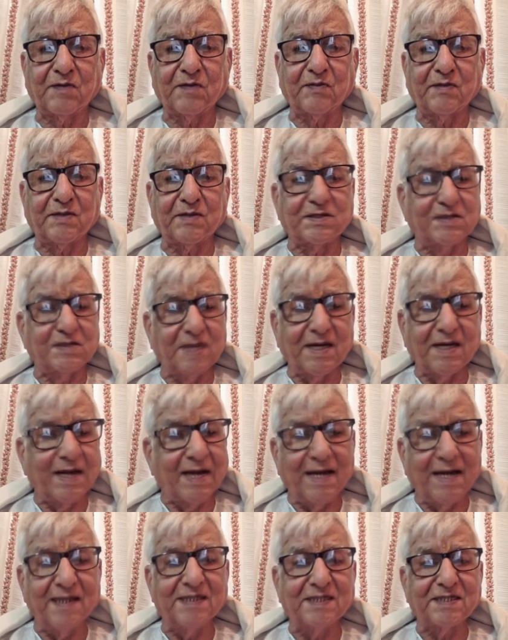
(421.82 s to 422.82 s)
was none
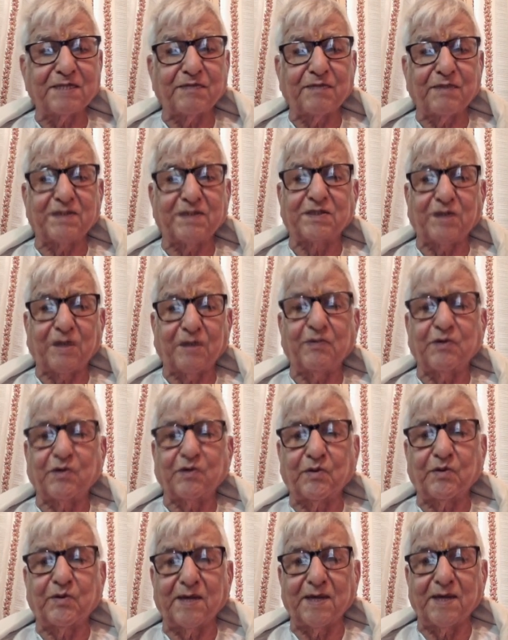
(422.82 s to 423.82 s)
else but Swami
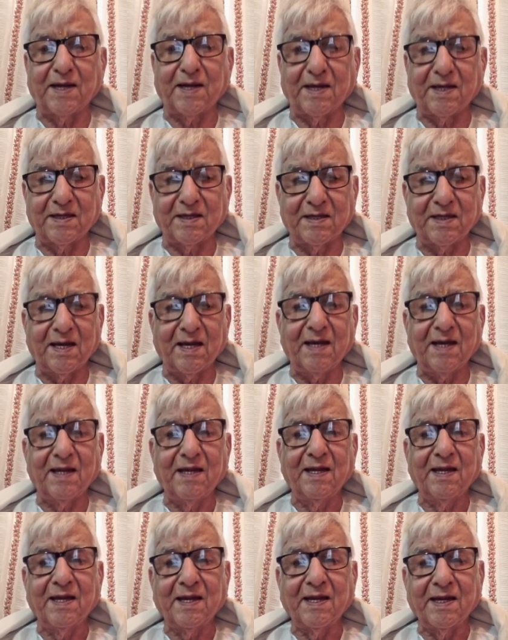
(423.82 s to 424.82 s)
Kuvalayananda
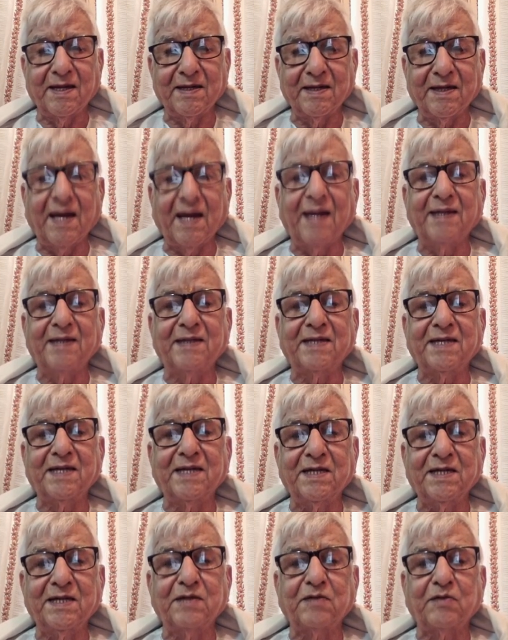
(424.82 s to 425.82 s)
in
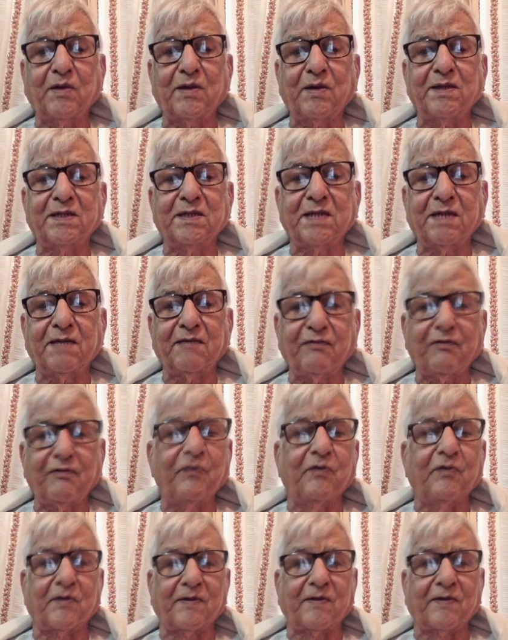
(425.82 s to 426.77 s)
1924.